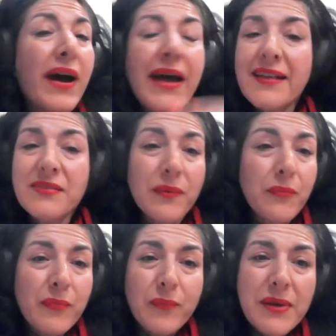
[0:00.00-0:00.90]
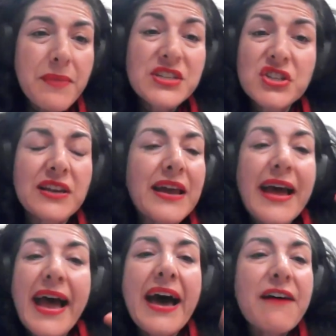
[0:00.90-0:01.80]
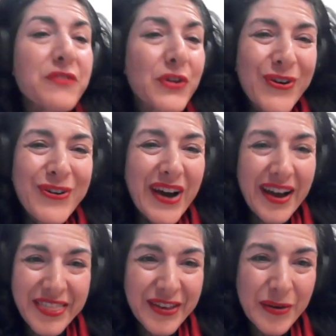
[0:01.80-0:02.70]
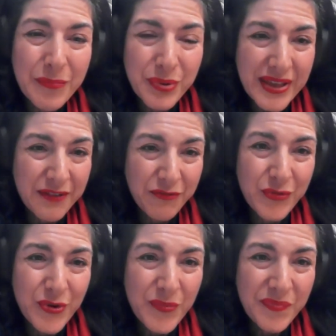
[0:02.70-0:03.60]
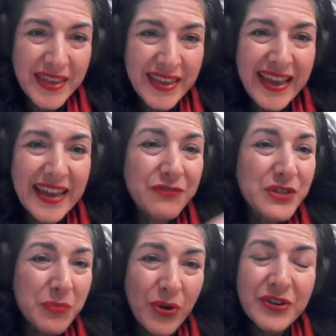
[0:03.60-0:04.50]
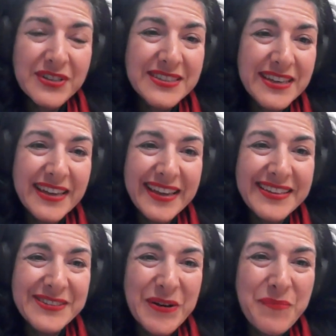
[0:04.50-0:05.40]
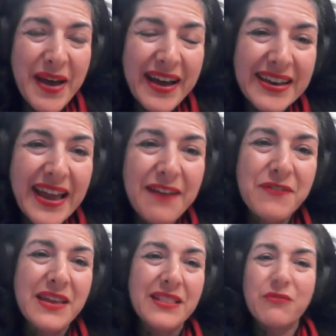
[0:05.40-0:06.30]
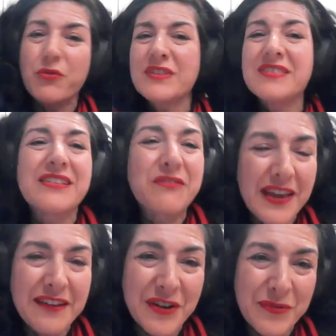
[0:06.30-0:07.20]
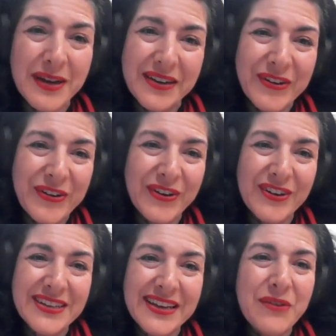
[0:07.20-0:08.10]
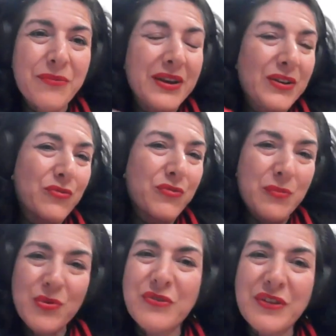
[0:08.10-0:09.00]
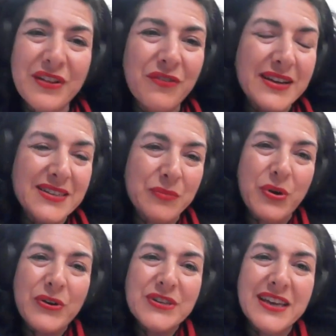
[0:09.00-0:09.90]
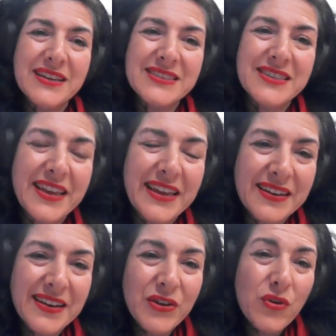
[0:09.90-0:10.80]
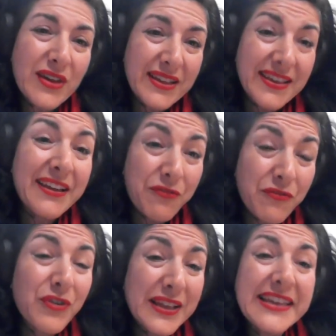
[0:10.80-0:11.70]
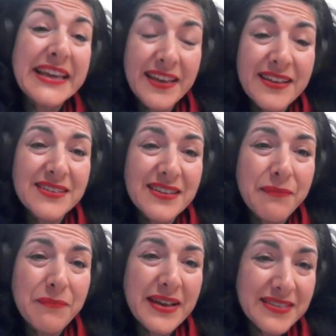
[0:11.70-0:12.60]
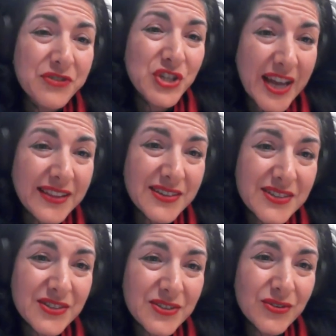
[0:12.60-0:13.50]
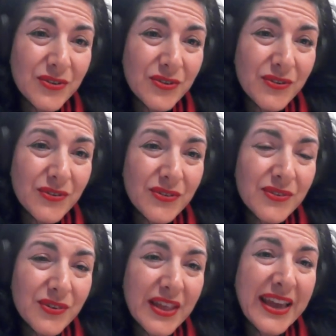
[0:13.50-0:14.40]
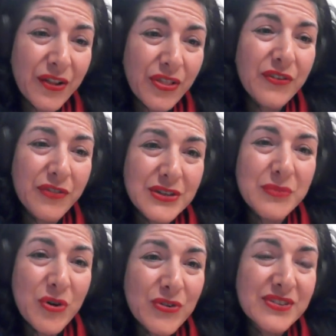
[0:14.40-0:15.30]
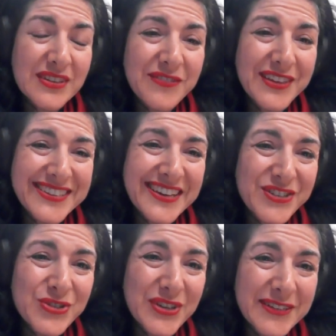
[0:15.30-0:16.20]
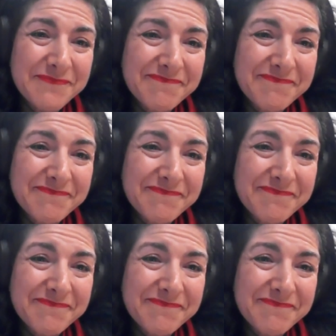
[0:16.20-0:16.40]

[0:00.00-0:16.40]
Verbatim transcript: as we mentioned, have no other platform. And if democracy is about having the voices of everyone heard when you're removing the right to protest, then you, it, it really is a massive challenge to, to the health of the democracy of this country.